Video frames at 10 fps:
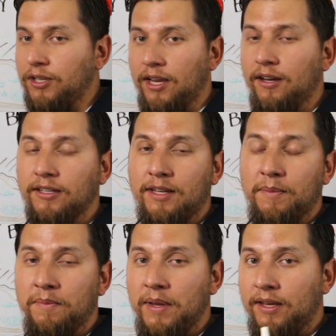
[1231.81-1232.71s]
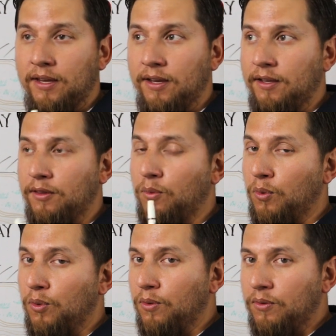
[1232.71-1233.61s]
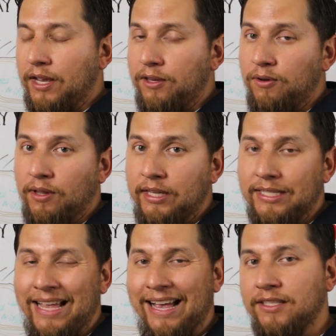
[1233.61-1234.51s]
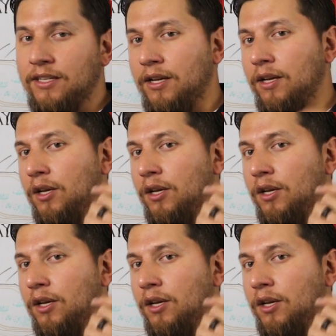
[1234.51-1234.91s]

okay, because I'm gonna make it the rule that you at least cast